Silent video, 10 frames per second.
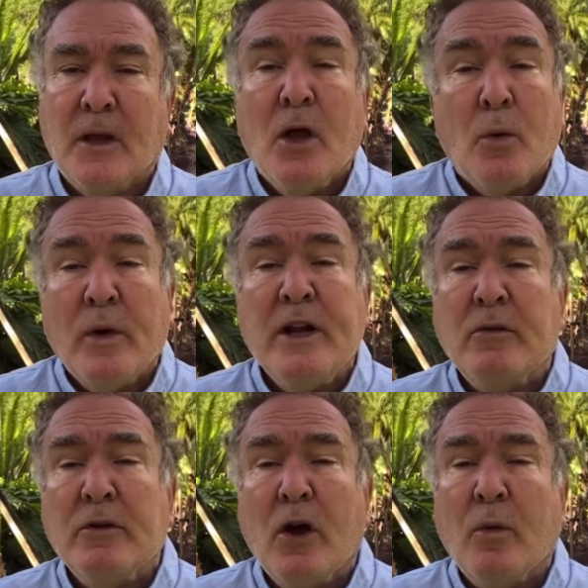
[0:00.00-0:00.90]
We
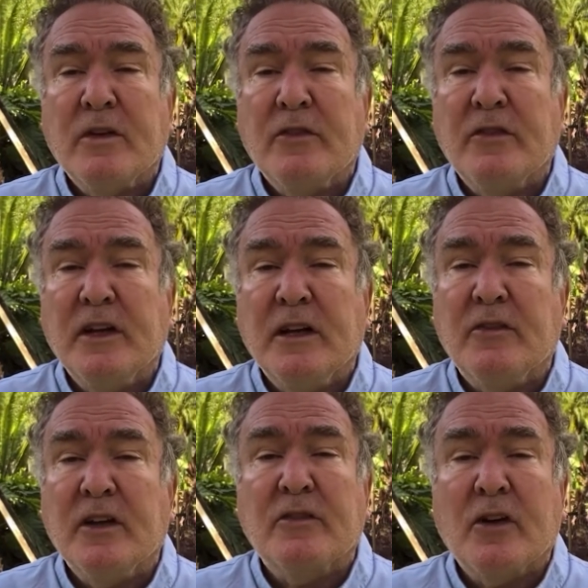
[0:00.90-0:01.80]
don't know what the
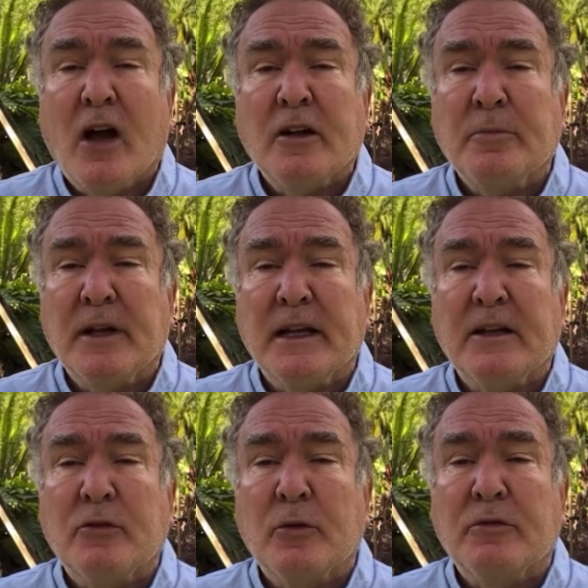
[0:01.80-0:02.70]
CDC is contemplating
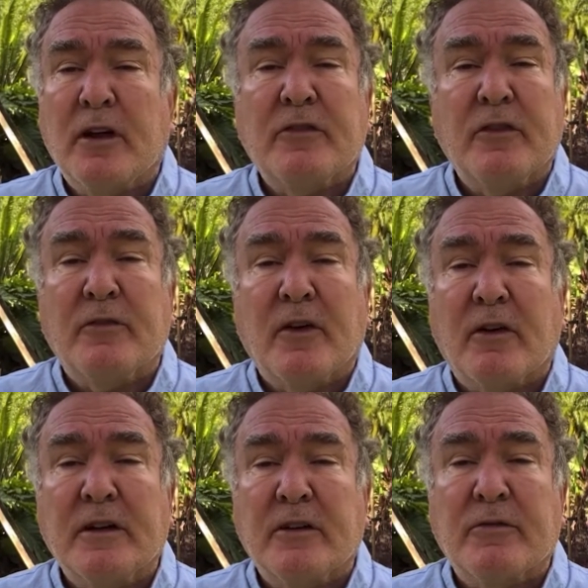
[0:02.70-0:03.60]
to address this
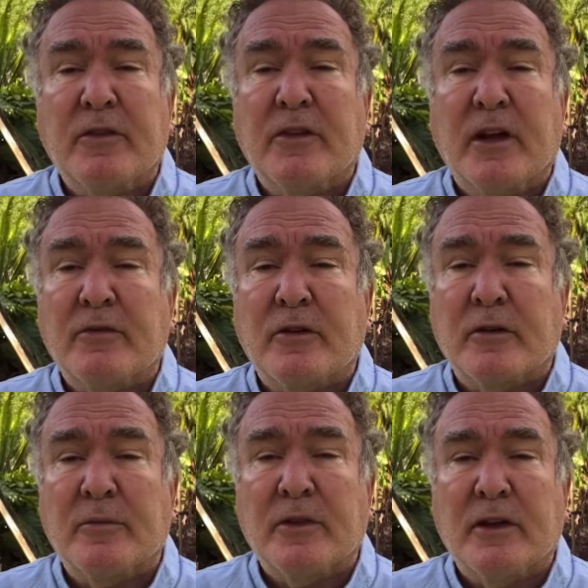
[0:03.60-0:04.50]
very different set of
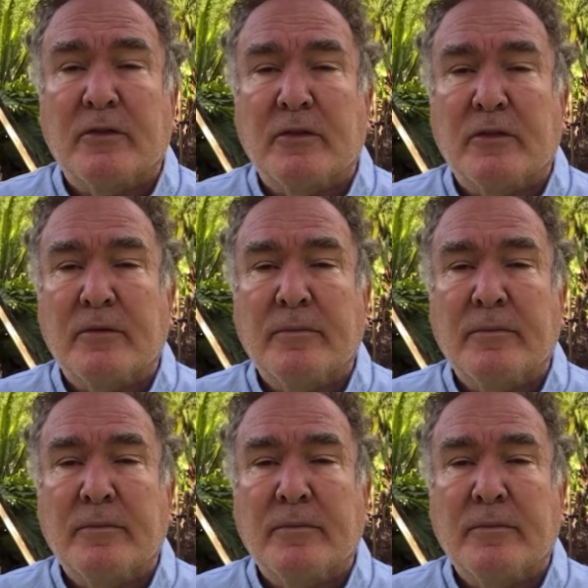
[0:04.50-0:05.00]
circumstances.